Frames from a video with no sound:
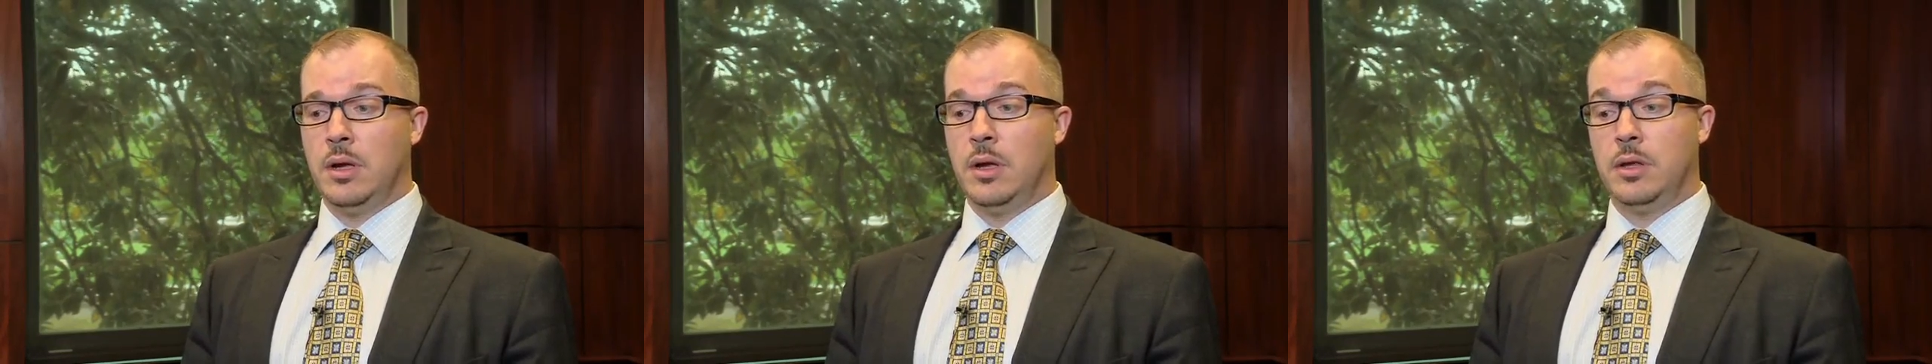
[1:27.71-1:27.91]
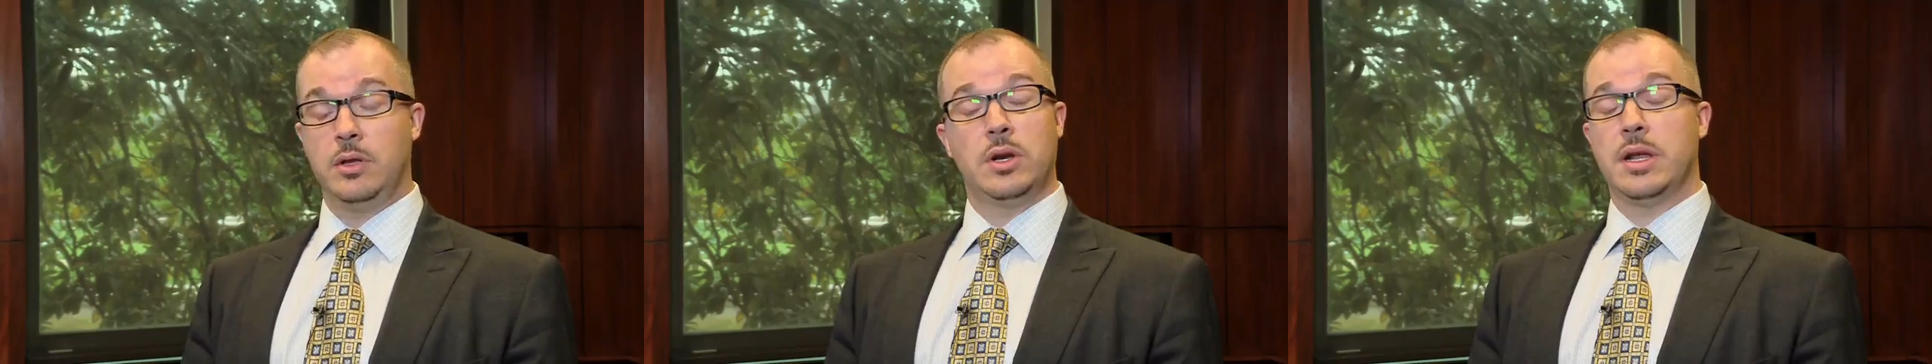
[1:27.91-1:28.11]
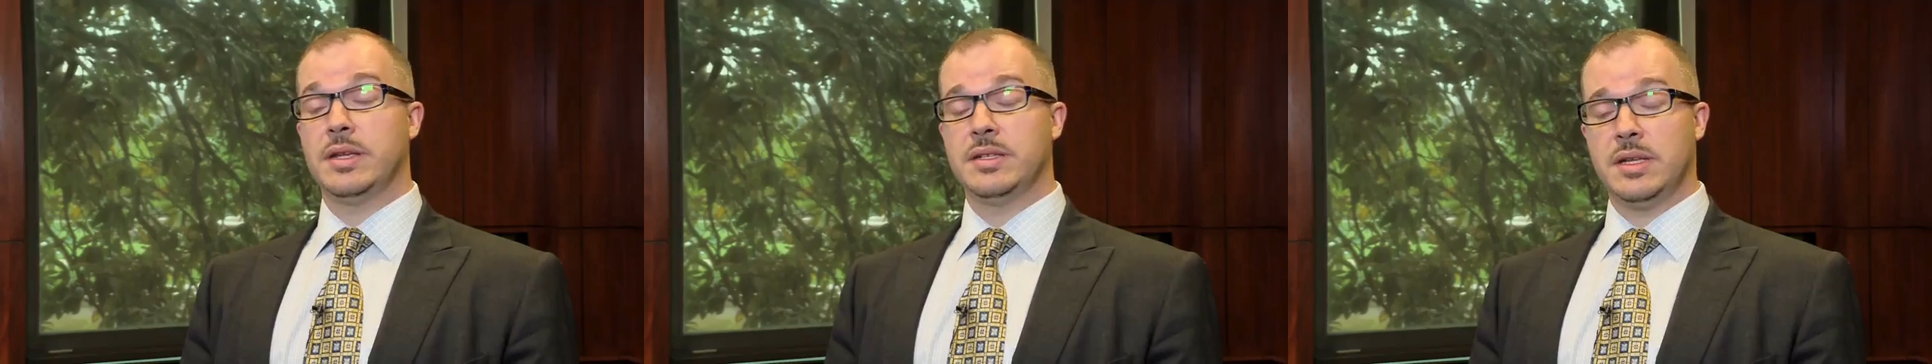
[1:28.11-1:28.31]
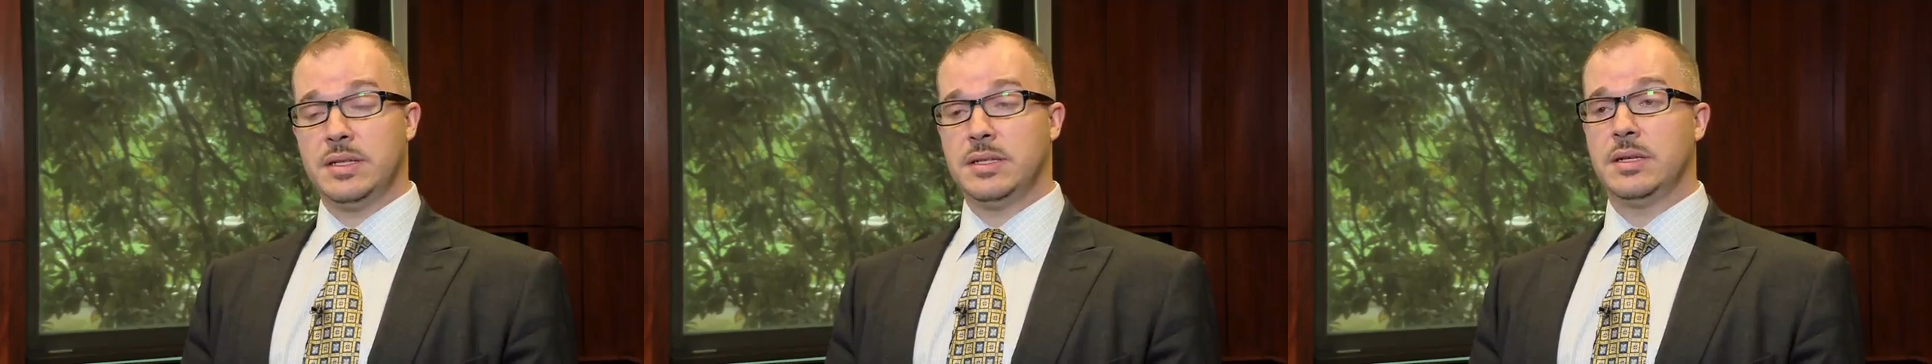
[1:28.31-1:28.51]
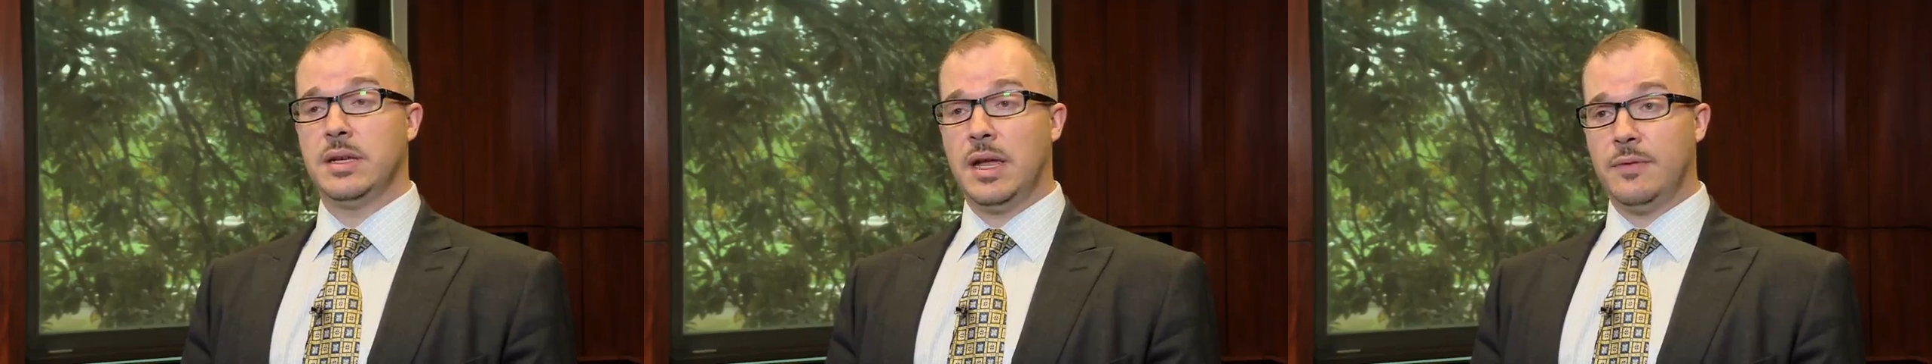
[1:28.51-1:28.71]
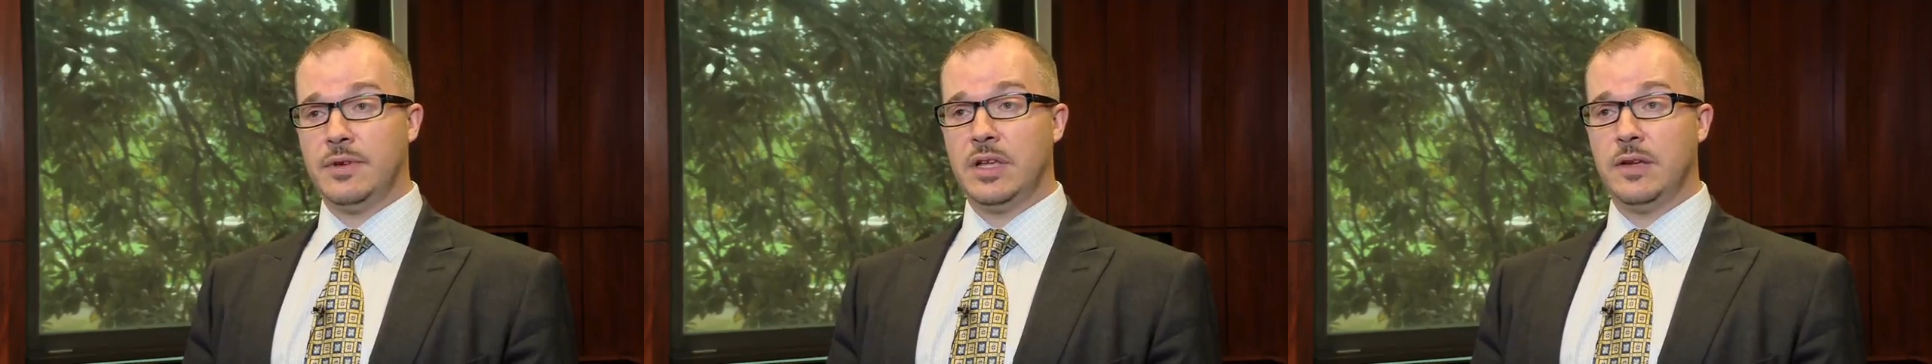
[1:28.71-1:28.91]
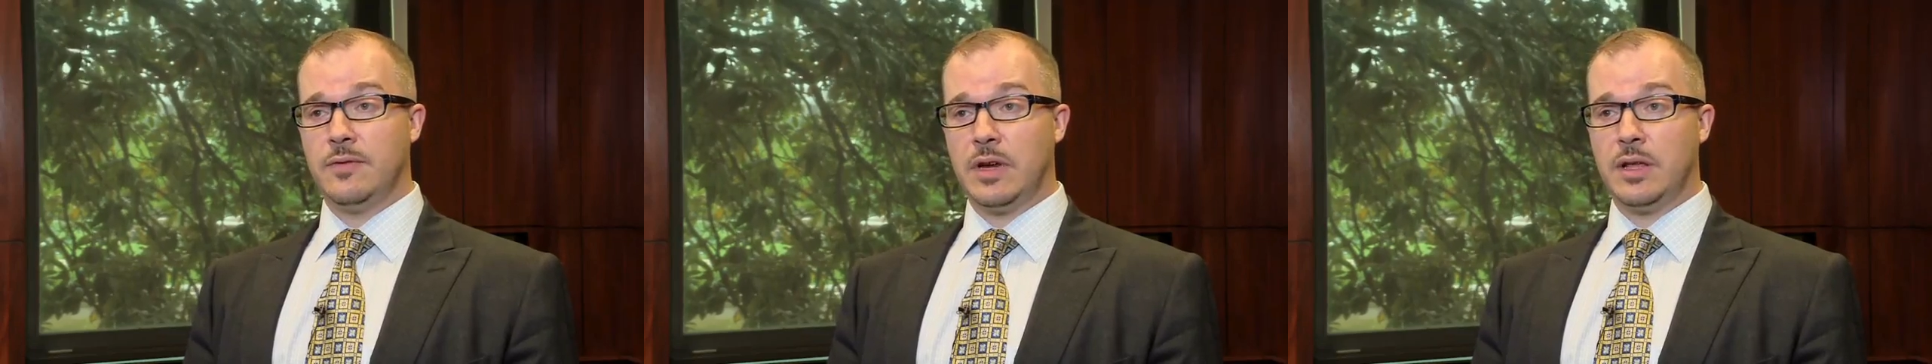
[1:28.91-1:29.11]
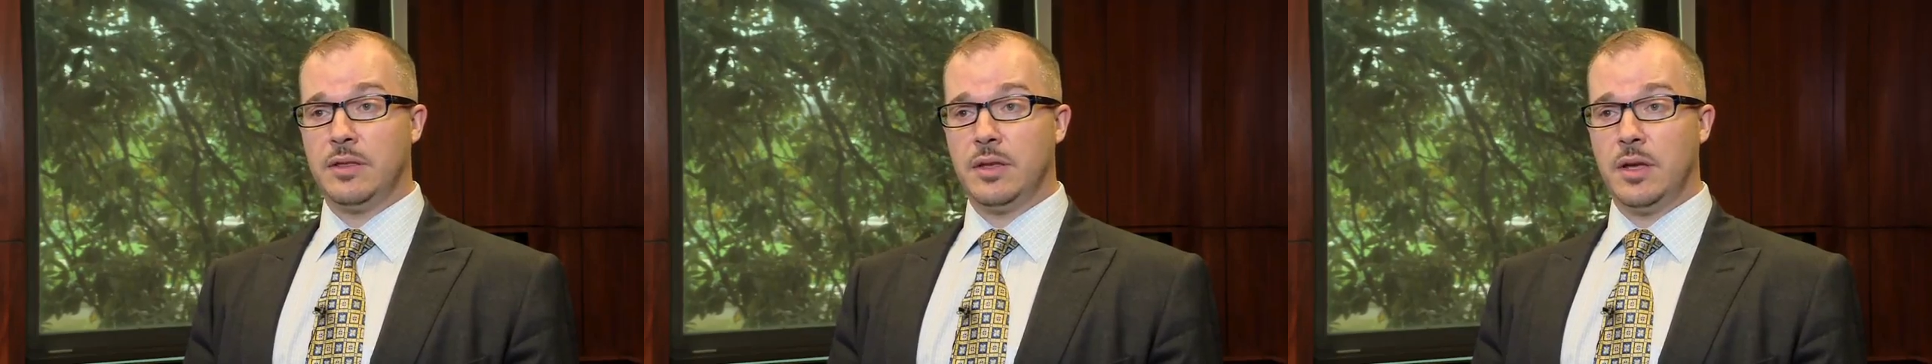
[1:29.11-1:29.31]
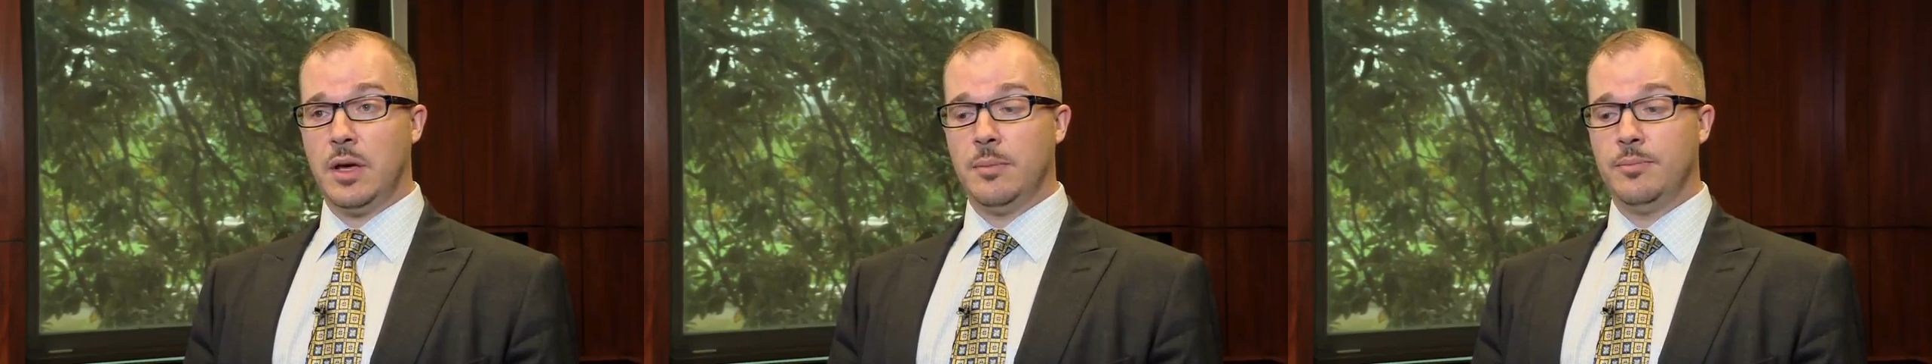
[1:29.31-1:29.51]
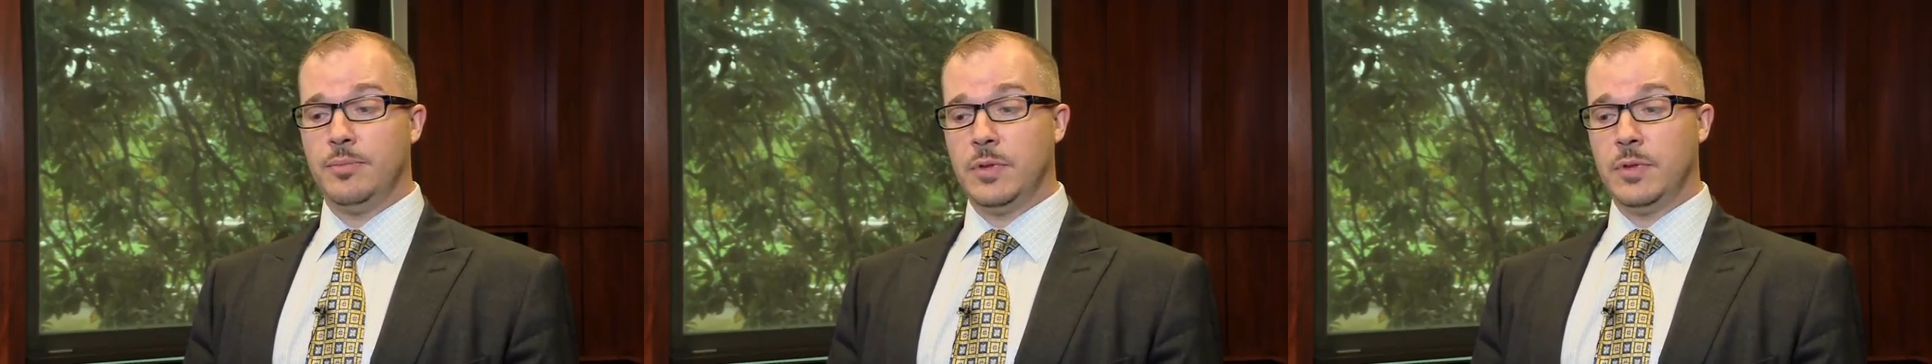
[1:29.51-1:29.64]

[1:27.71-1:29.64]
and the United States didn't have to give anything up.